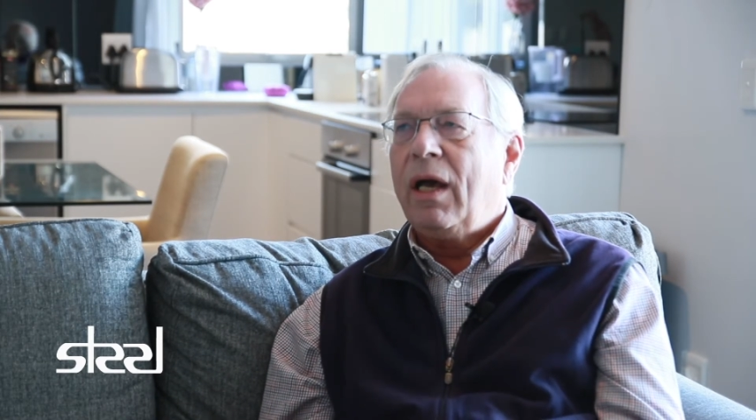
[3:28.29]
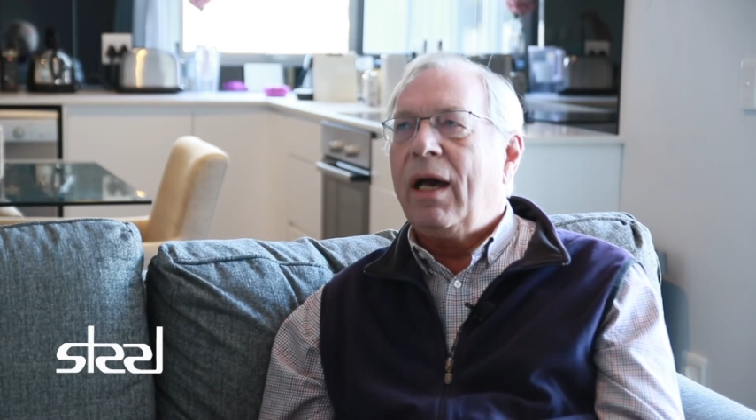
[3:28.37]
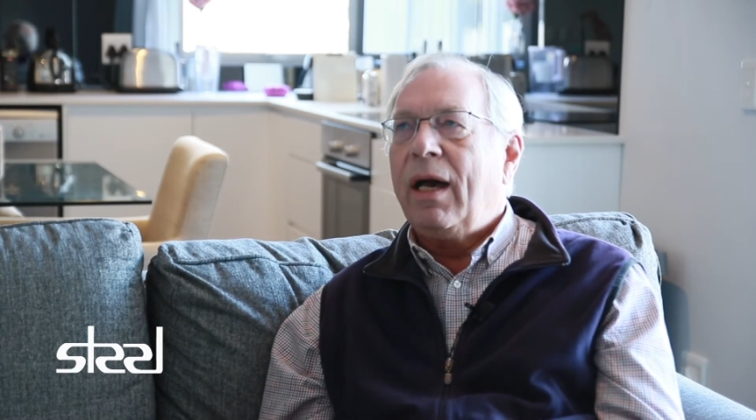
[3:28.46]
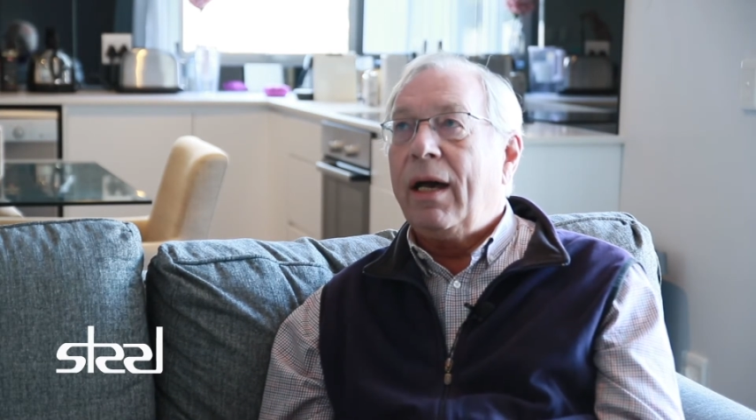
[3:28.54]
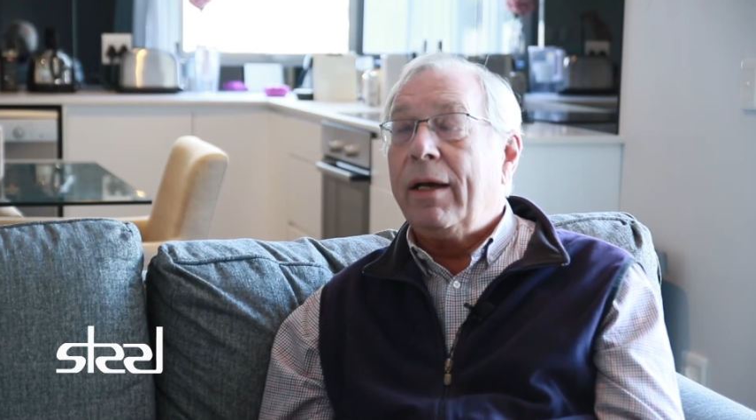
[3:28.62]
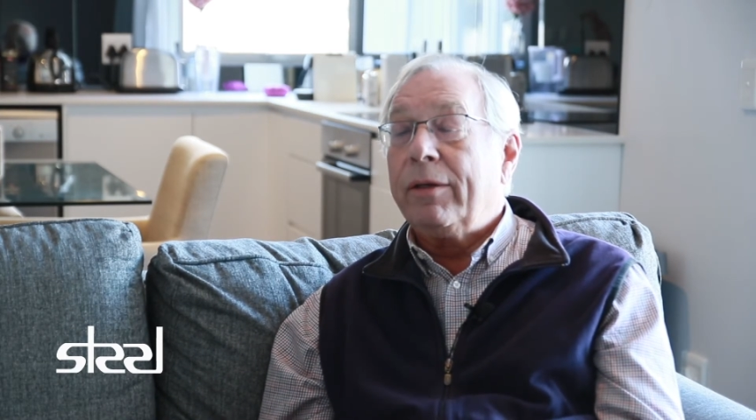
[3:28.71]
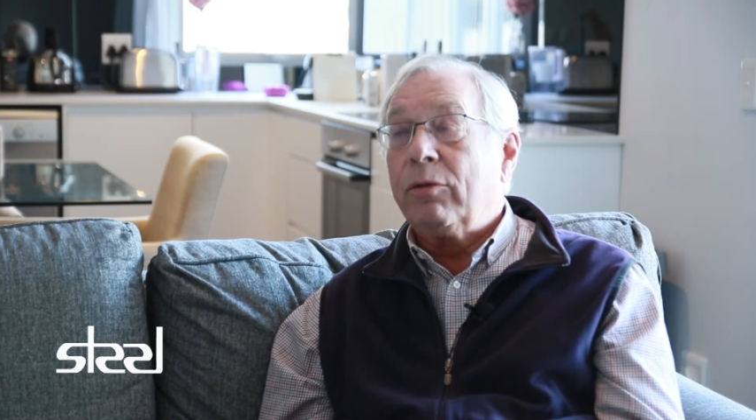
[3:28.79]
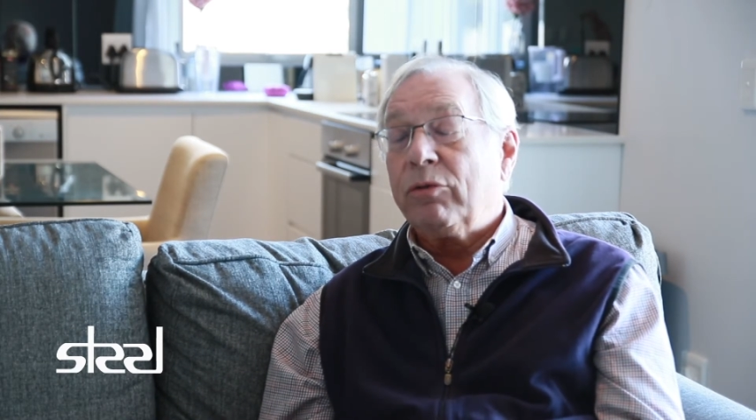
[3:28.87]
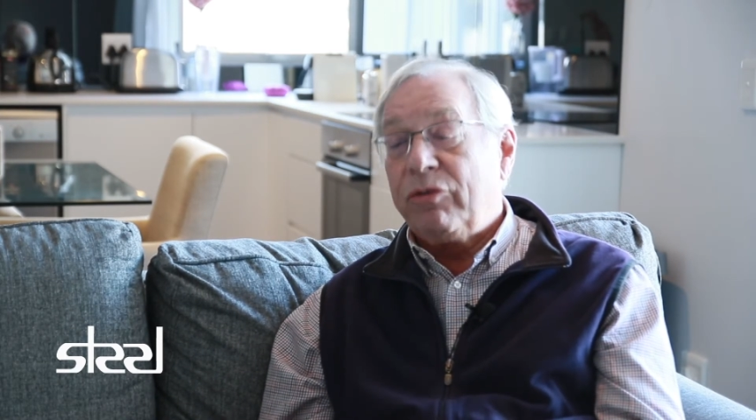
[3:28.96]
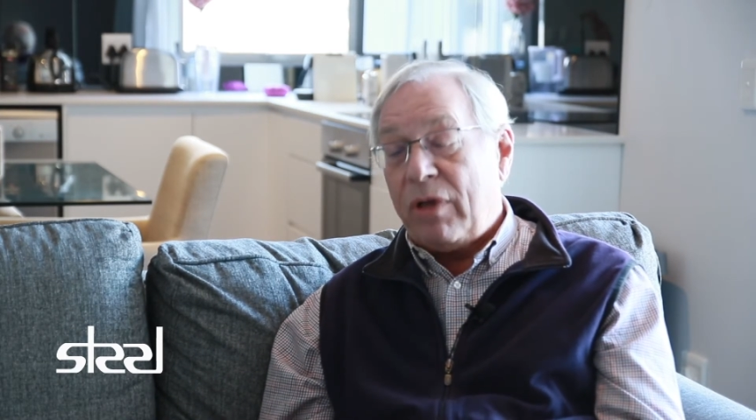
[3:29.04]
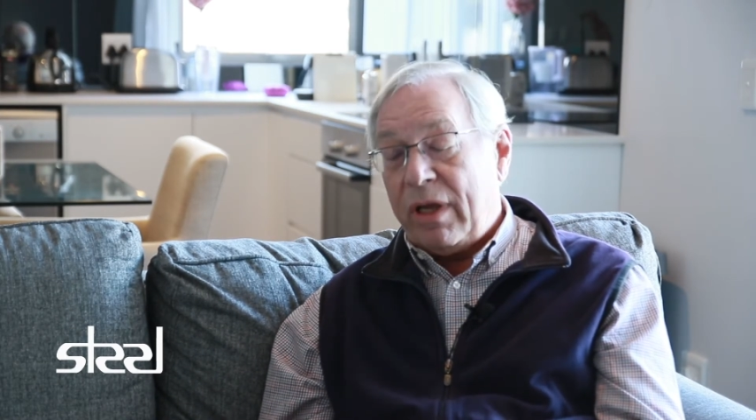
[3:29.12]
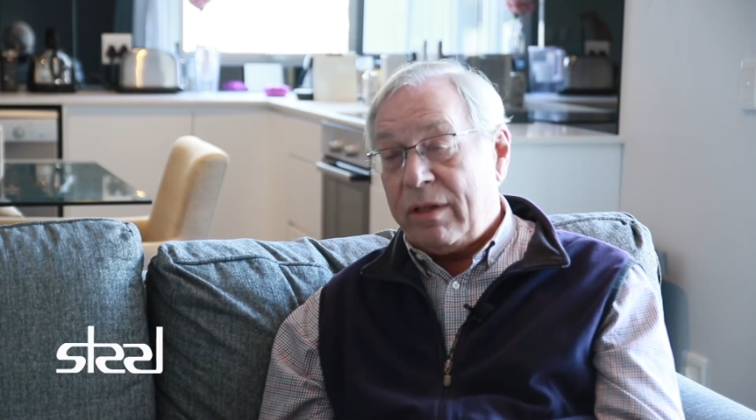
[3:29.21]
It
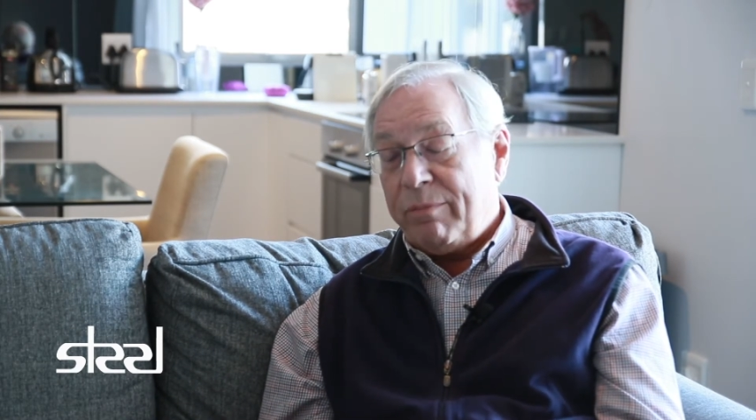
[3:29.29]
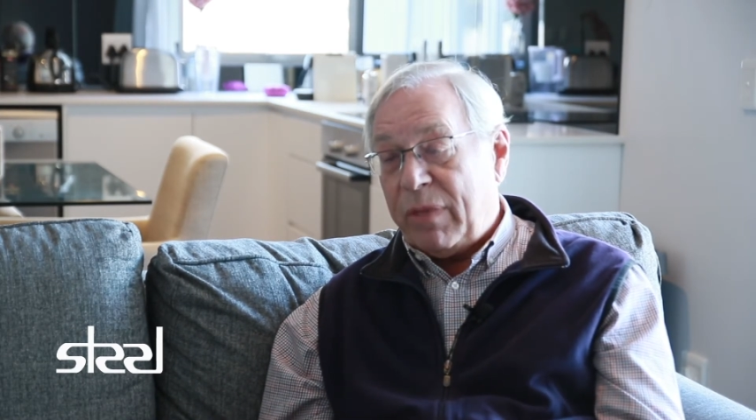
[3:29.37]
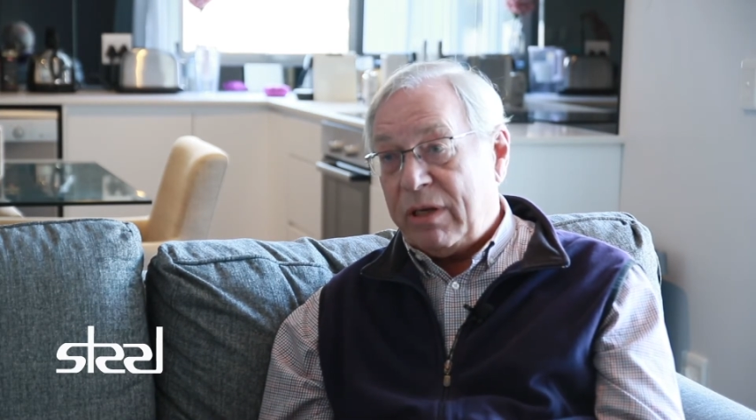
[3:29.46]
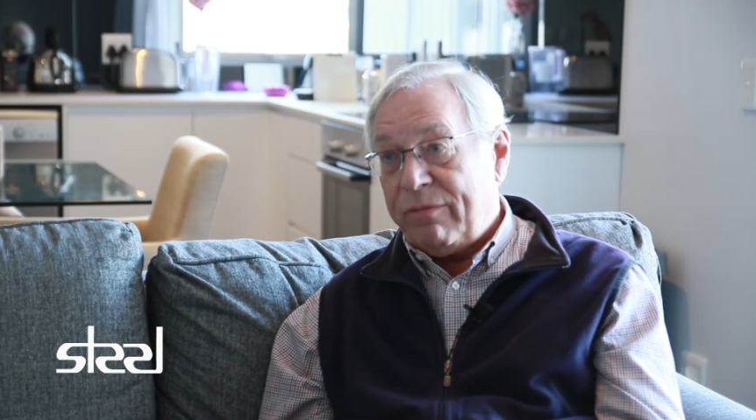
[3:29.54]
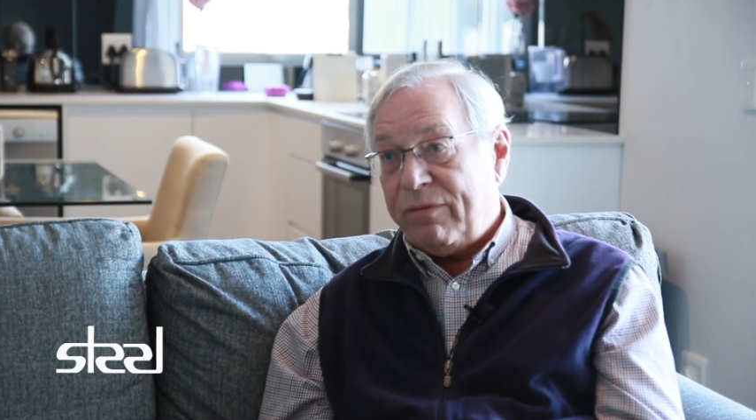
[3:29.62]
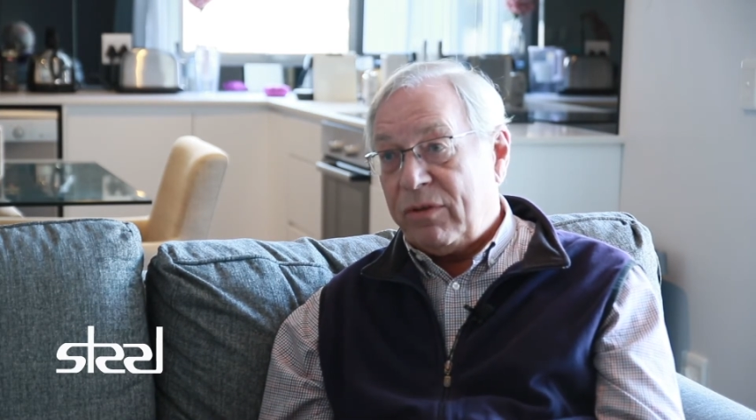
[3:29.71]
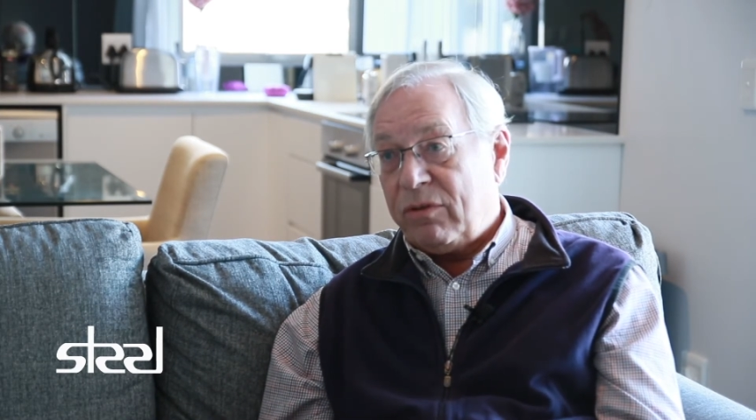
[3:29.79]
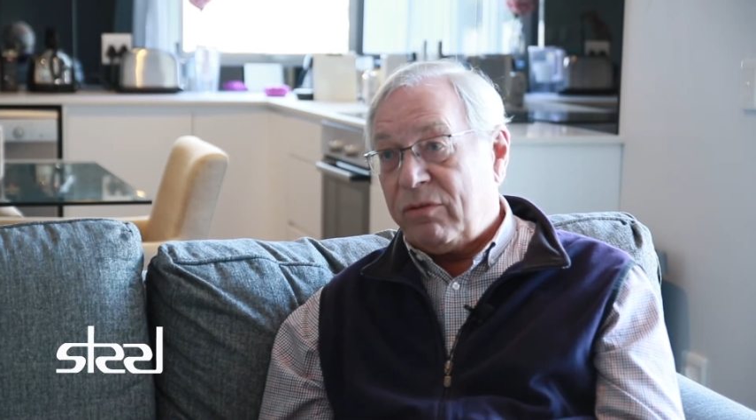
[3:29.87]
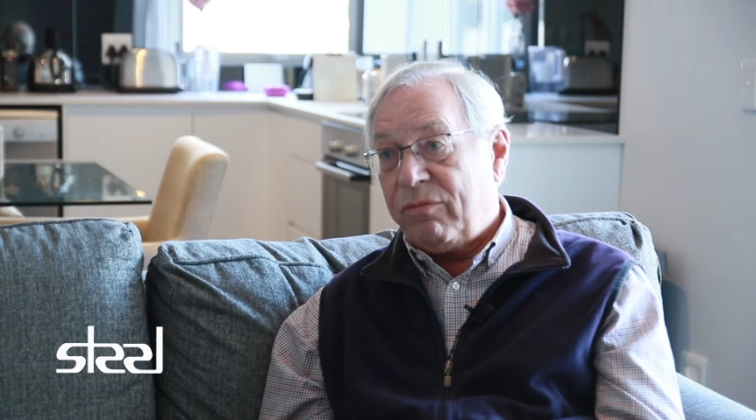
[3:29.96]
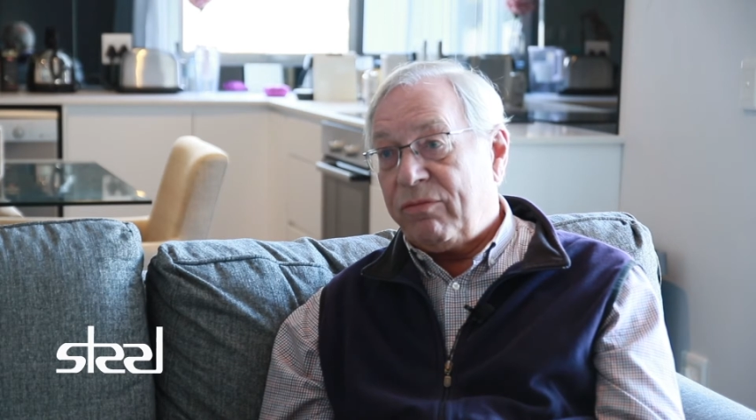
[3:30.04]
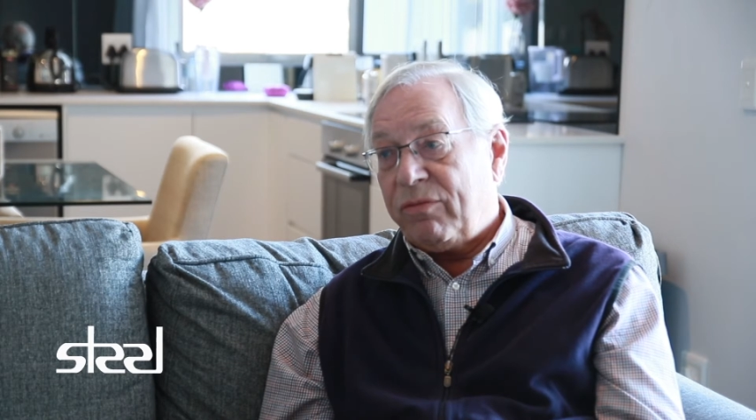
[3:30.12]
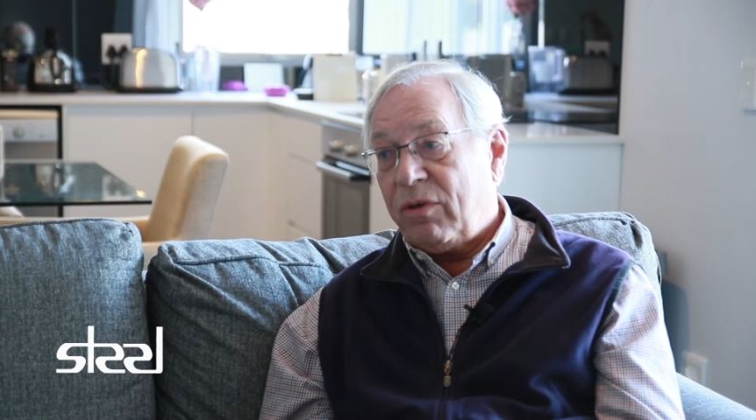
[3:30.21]
also had the benefit
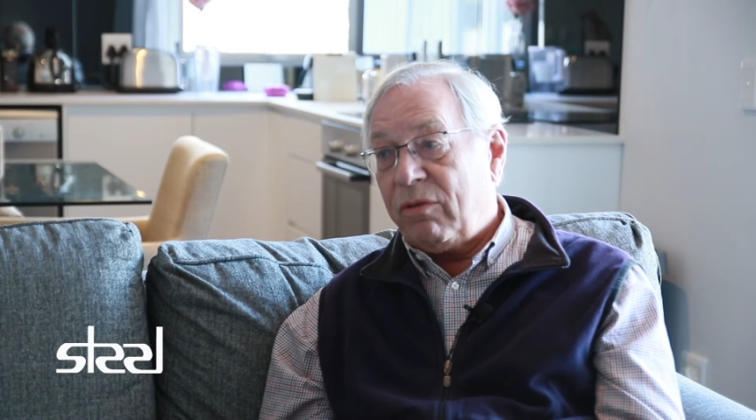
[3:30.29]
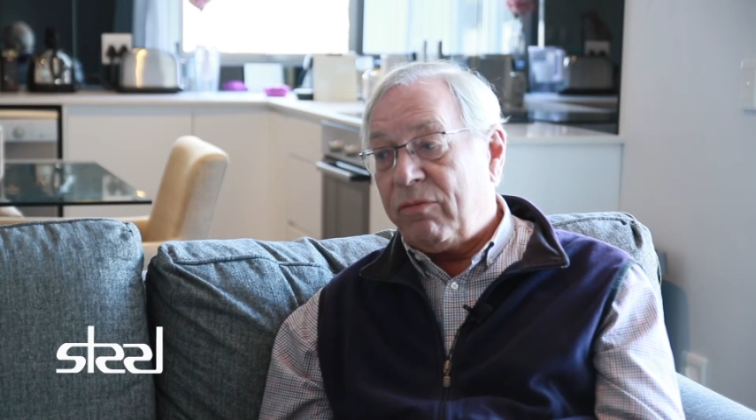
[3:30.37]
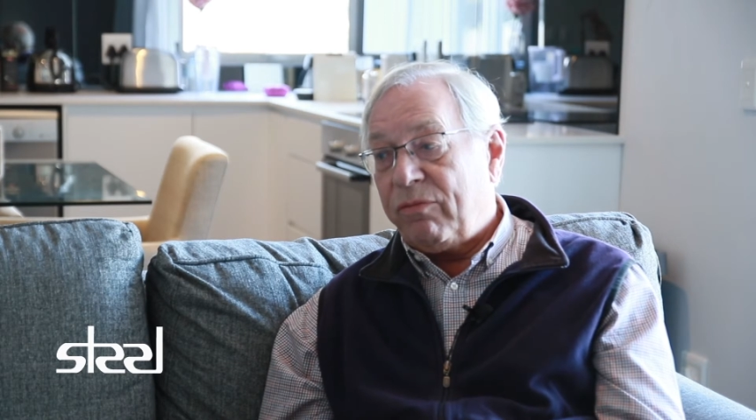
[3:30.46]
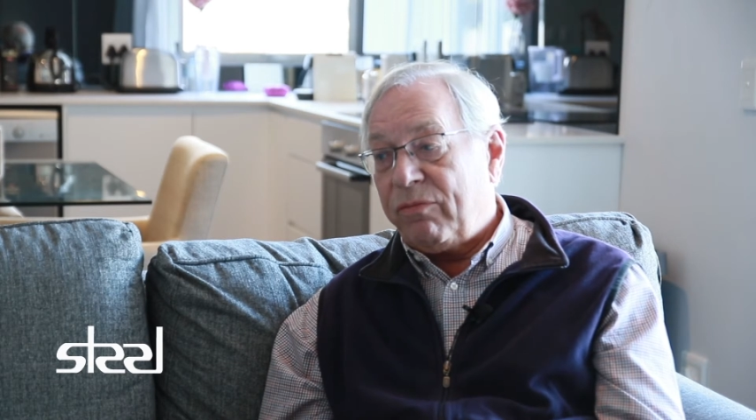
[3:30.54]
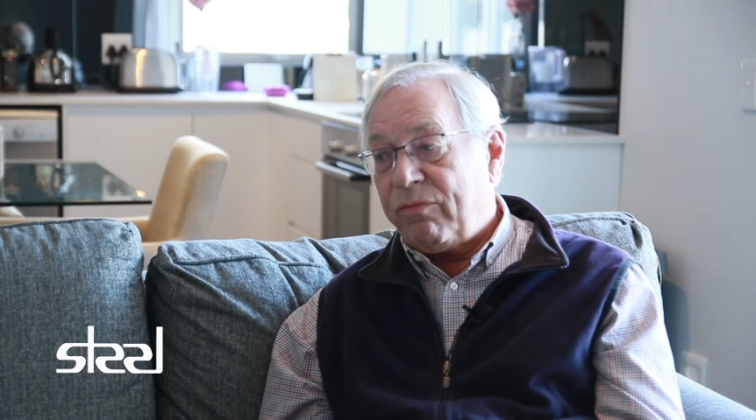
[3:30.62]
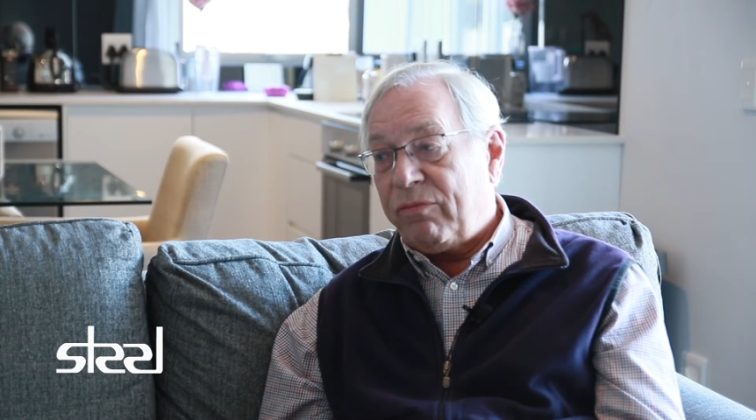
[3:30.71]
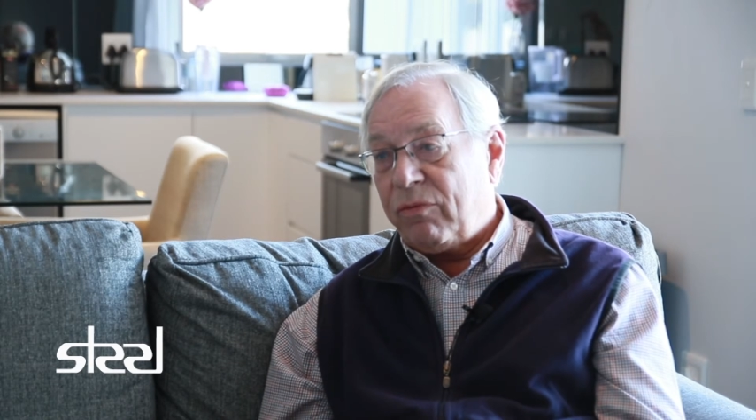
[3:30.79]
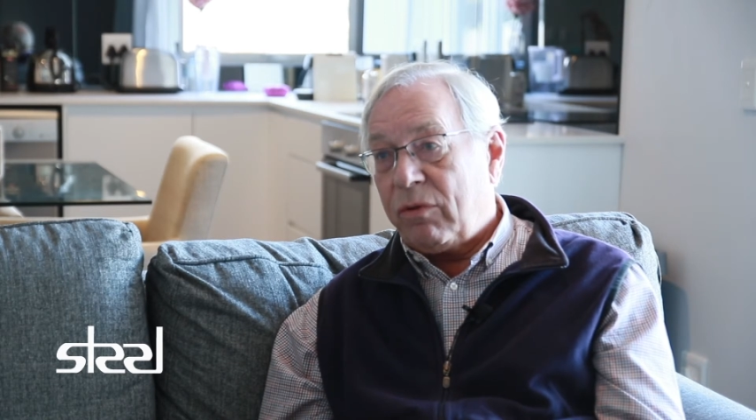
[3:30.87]
of